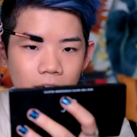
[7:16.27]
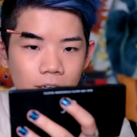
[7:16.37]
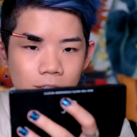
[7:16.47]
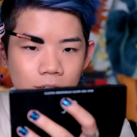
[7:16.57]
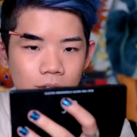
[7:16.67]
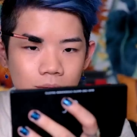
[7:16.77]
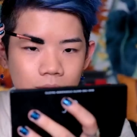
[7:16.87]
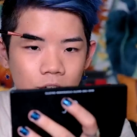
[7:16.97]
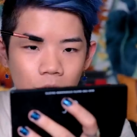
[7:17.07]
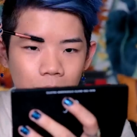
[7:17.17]
I also
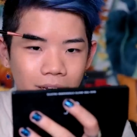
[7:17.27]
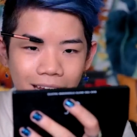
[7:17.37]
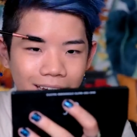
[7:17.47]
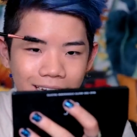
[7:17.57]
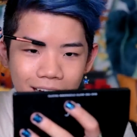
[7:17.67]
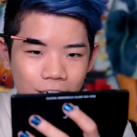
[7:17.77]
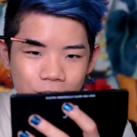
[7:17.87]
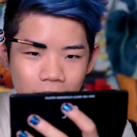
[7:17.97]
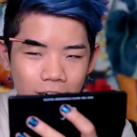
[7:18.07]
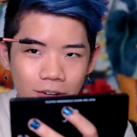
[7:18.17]
don't put any
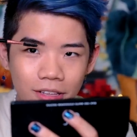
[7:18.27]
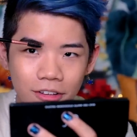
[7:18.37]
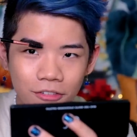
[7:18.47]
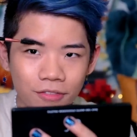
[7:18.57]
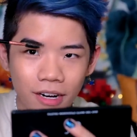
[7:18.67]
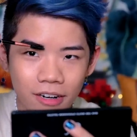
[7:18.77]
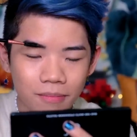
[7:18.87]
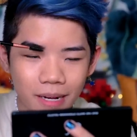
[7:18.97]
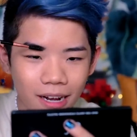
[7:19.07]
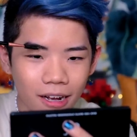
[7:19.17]
eyeshadow in the front of
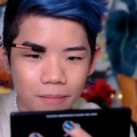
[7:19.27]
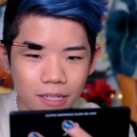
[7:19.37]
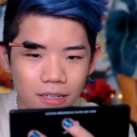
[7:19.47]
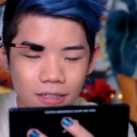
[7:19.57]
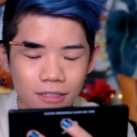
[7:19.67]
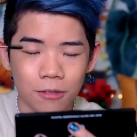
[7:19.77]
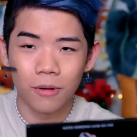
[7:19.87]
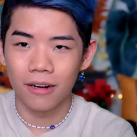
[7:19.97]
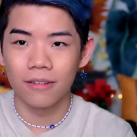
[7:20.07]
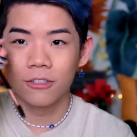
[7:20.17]
my eye because you
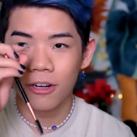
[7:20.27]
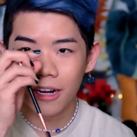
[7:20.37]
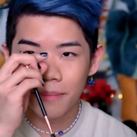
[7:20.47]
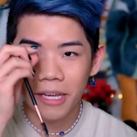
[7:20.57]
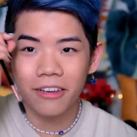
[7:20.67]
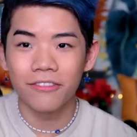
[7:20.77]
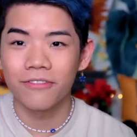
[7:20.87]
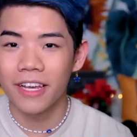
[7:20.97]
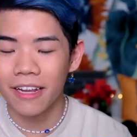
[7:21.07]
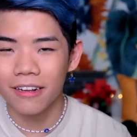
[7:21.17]
want to try to make it
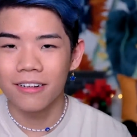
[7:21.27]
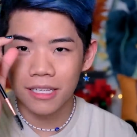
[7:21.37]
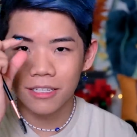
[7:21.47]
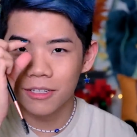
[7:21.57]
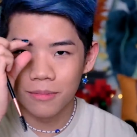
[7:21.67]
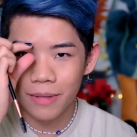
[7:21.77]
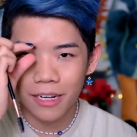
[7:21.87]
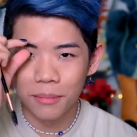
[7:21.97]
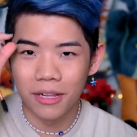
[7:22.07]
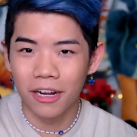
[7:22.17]
fade. Please don't make
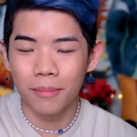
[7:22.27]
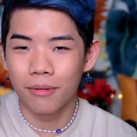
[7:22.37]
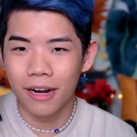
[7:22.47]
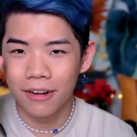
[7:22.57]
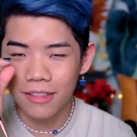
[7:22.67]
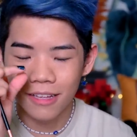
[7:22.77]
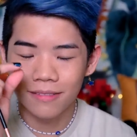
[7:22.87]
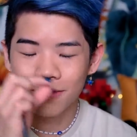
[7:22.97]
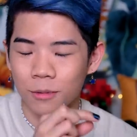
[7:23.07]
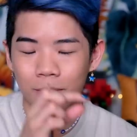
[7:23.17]
a block brow
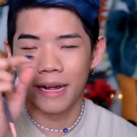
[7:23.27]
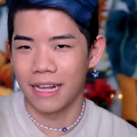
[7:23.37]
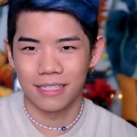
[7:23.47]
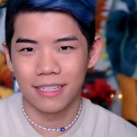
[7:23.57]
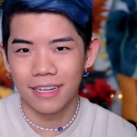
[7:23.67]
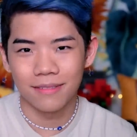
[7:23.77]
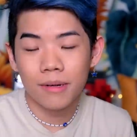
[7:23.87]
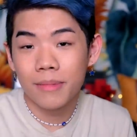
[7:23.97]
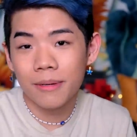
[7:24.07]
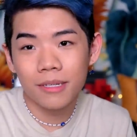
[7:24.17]
that we're past that.
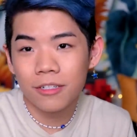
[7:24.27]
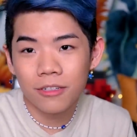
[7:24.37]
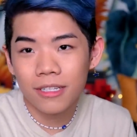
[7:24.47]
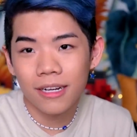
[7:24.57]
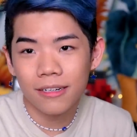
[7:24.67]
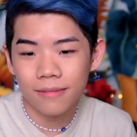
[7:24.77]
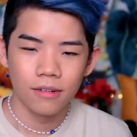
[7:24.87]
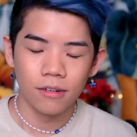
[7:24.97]
But maybe it's your style.